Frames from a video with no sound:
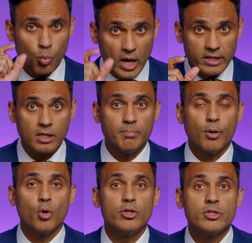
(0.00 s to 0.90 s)
one
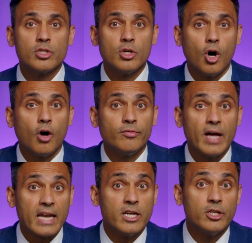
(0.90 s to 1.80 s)
component of
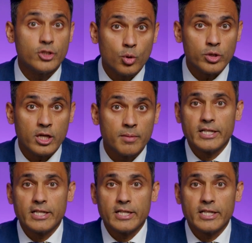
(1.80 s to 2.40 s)
anhedonia.